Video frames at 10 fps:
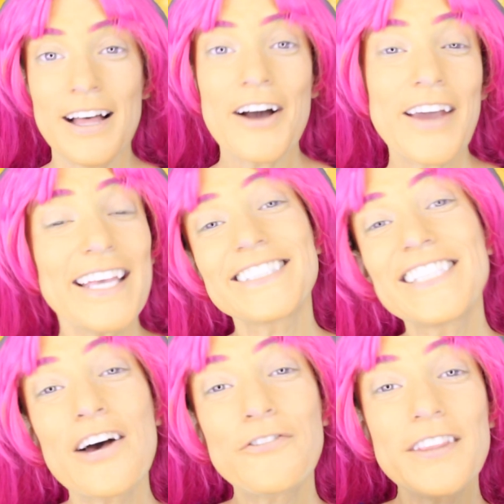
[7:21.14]
Okay, so
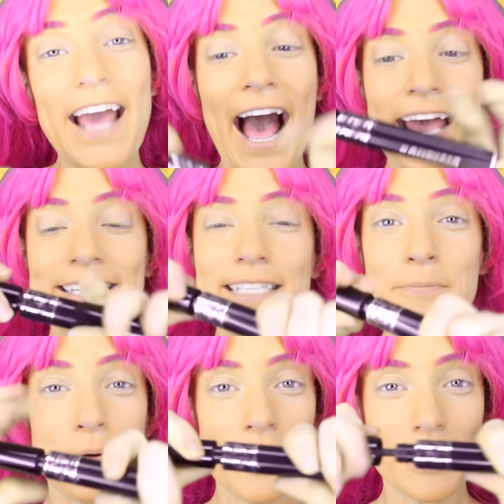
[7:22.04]
now for the eyes,
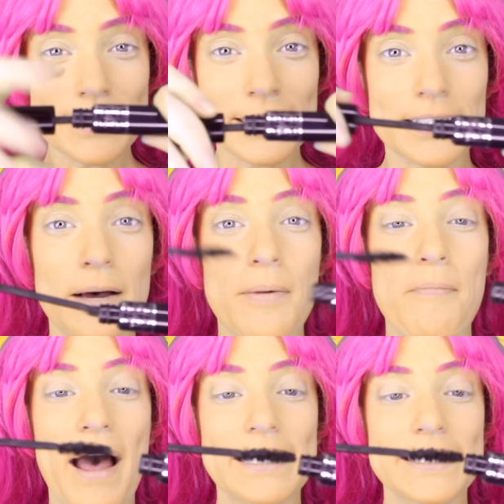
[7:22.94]
I'm putting on some
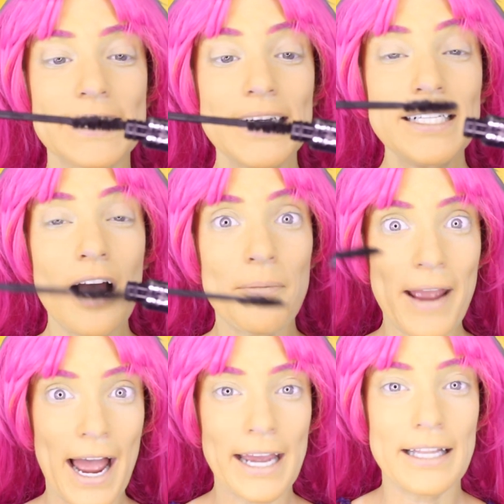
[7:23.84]
mascara on
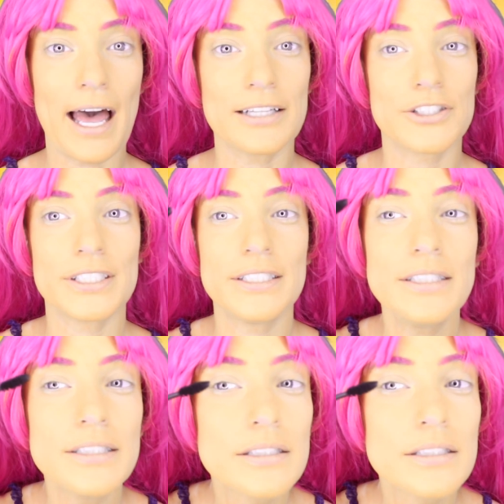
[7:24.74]
my eyelashes.